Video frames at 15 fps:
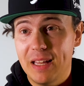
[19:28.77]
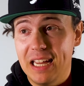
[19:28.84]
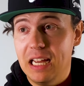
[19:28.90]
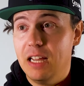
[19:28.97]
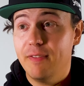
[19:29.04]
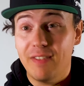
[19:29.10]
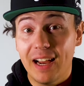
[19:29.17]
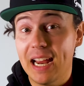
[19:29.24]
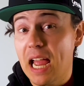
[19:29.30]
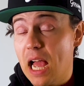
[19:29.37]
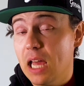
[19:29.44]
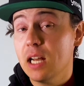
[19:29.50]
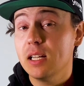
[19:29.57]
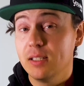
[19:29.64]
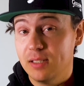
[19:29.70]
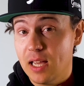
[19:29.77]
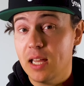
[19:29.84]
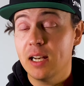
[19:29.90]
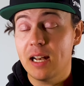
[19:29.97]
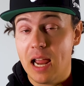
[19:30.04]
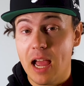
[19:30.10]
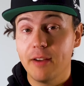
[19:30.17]
if I had it in
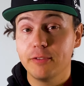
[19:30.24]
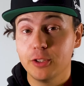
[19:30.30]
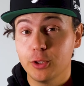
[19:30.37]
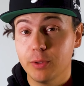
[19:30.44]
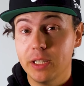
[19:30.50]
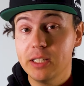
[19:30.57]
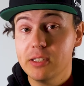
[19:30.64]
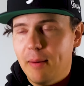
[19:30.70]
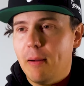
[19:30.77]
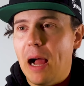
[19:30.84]
10.5 degrees.